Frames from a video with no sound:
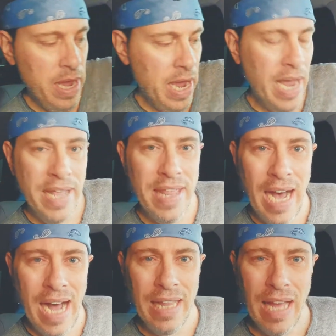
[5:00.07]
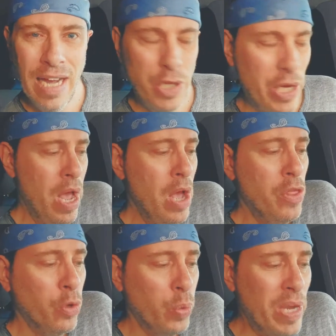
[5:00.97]
in the HotLogic.
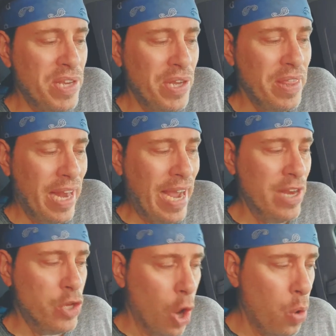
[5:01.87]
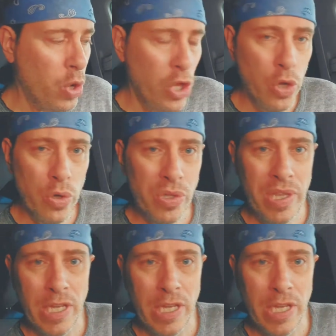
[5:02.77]
The reason that I don't use this